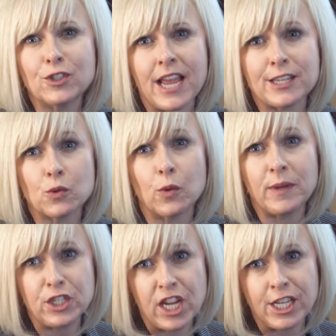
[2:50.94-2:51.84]
test will be
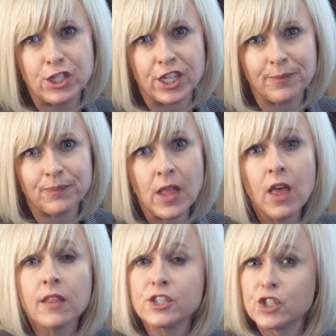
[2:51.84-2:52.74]
changing.
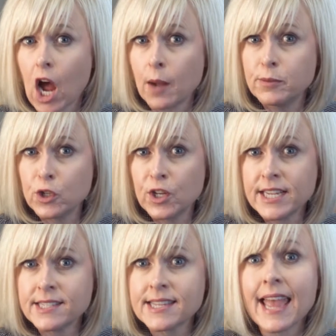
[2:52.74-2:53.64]
The job duties